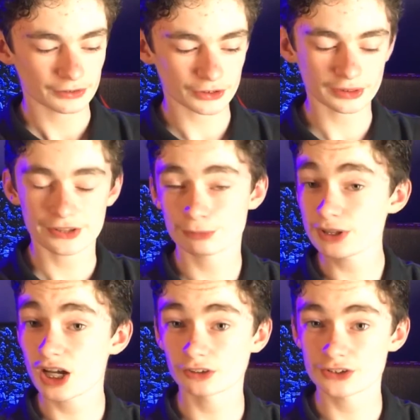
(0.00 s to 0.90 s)
There's only
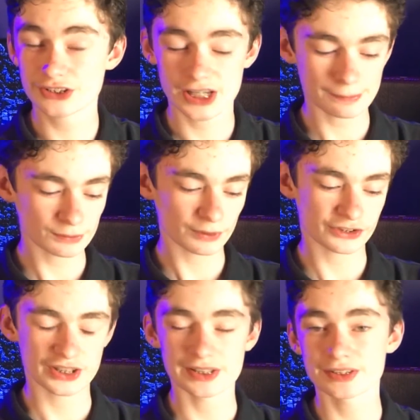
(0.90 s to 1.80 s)
3 color schemes,
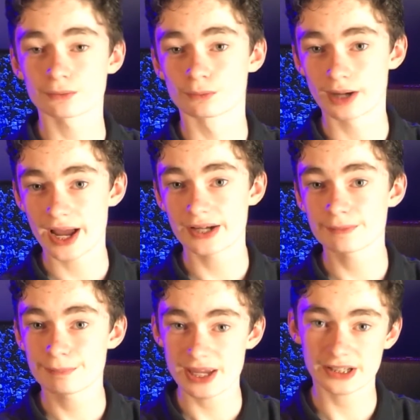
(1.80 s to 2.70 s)
which is
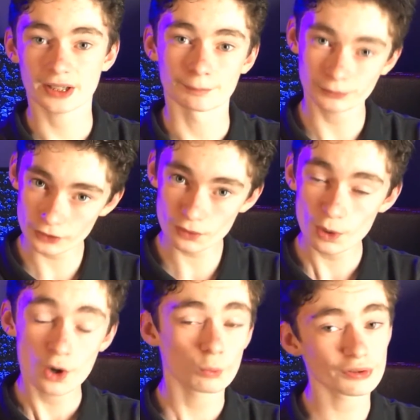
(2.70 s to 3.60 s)
red, pink, and
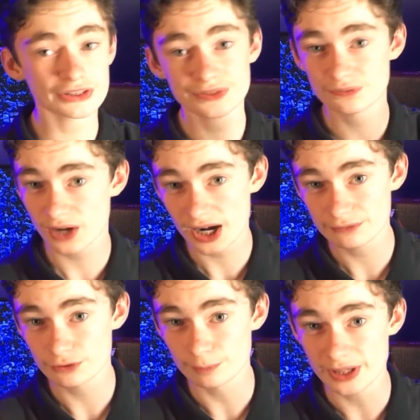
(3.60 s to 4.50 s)
blue, which is
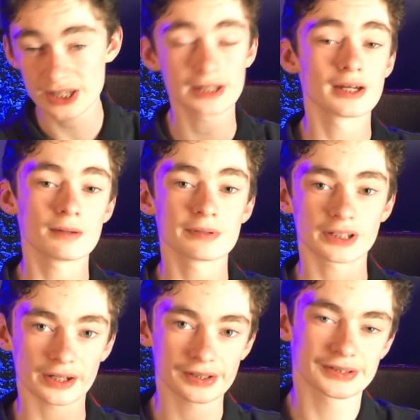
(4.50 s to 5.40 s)
fine for me
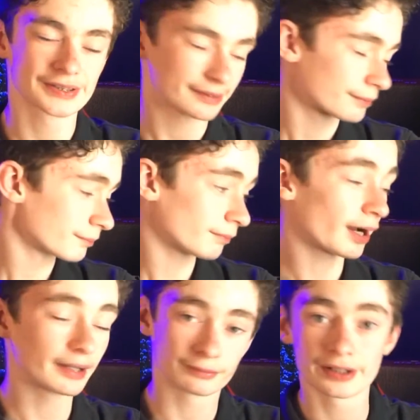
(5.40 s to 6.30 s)
because
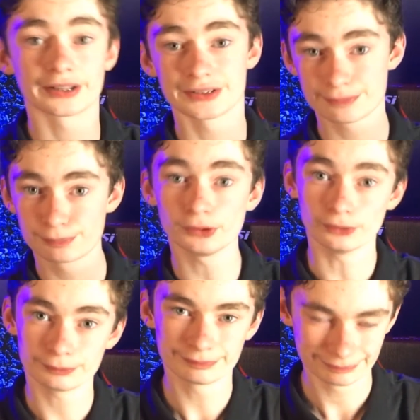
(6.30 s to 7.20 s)
my rig is
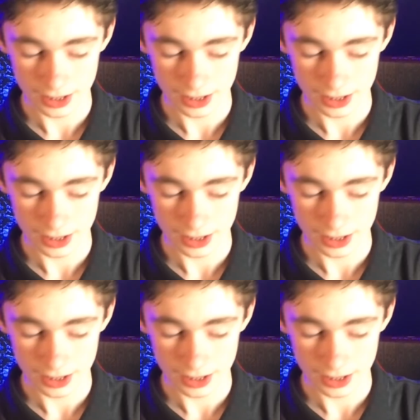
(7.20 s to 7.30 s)
blue.